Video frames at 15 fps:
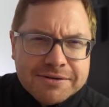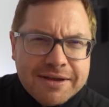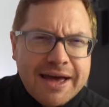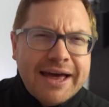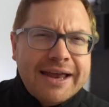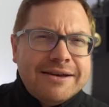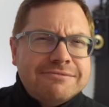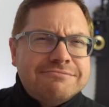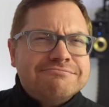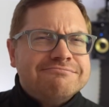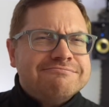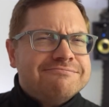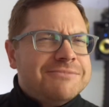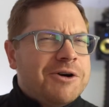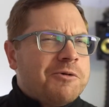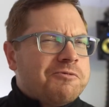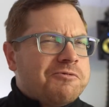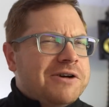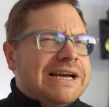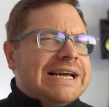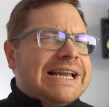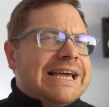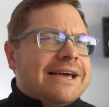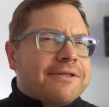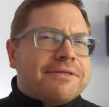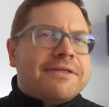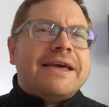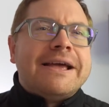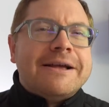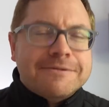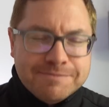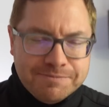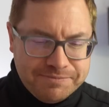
then, not really a thing.